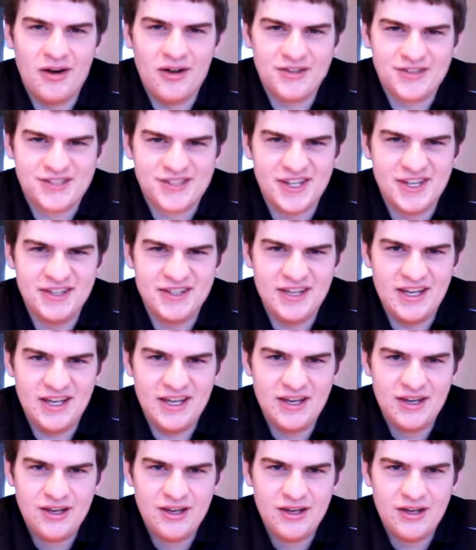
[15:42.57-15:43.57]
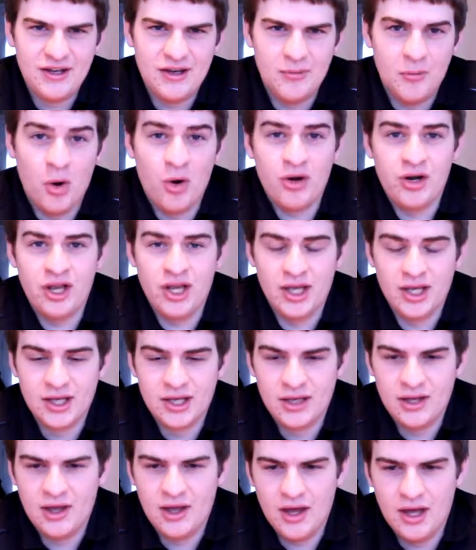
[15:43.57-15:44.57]
on Sunday
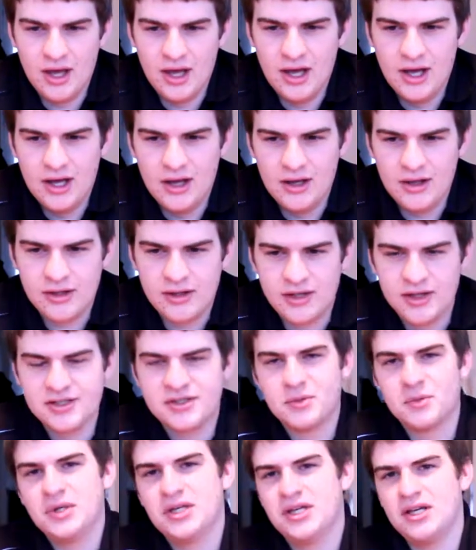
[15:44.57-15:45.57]
morning, because